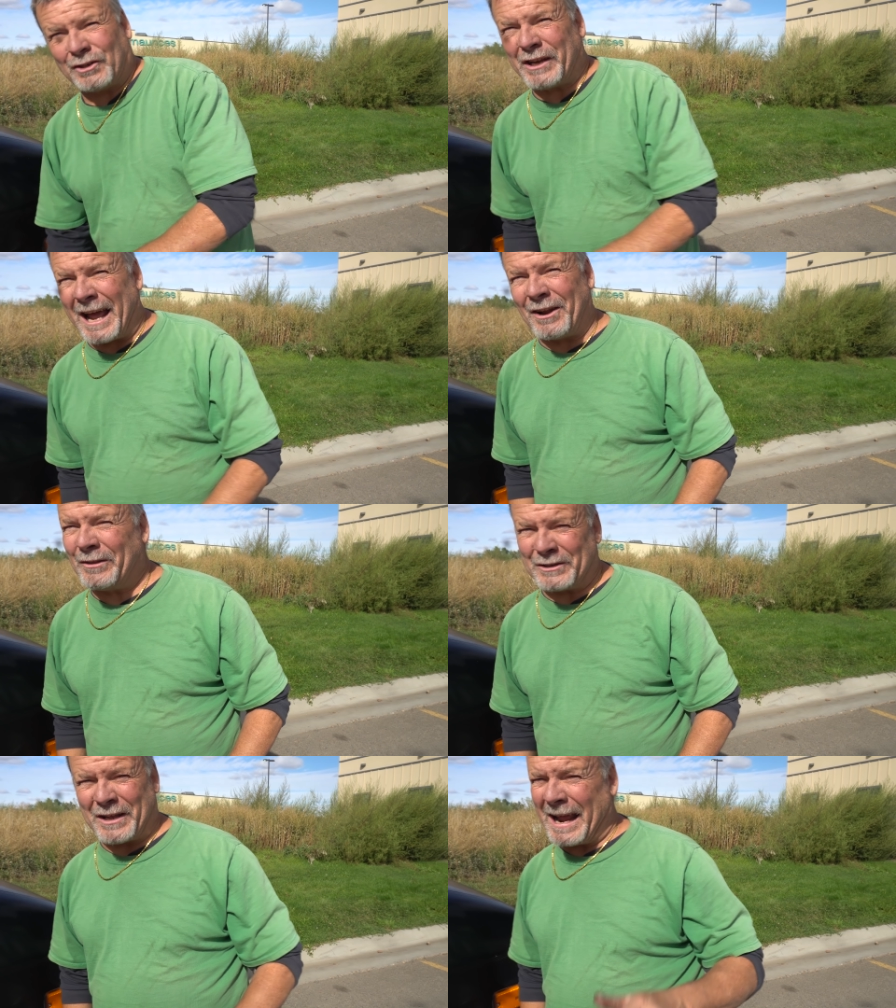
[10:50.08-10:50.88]
stand on
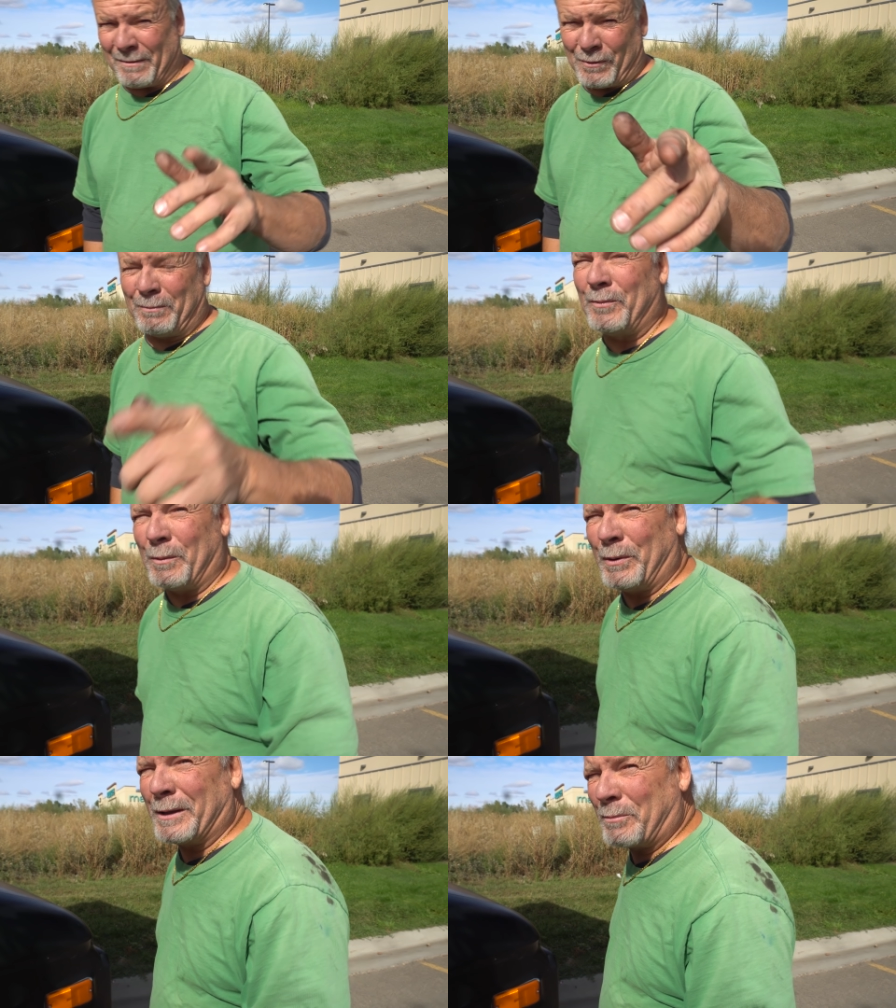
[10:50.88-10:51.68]
this thing and we'll, we'll
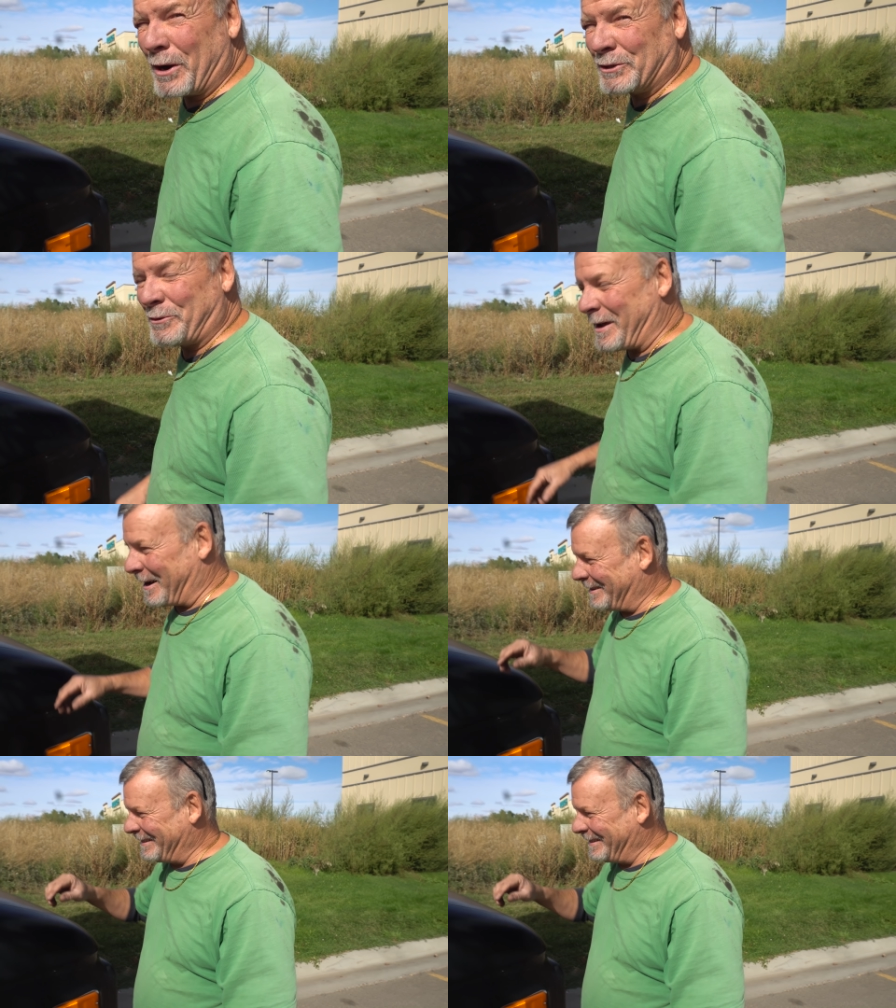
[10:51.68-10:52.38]
put the pressure there.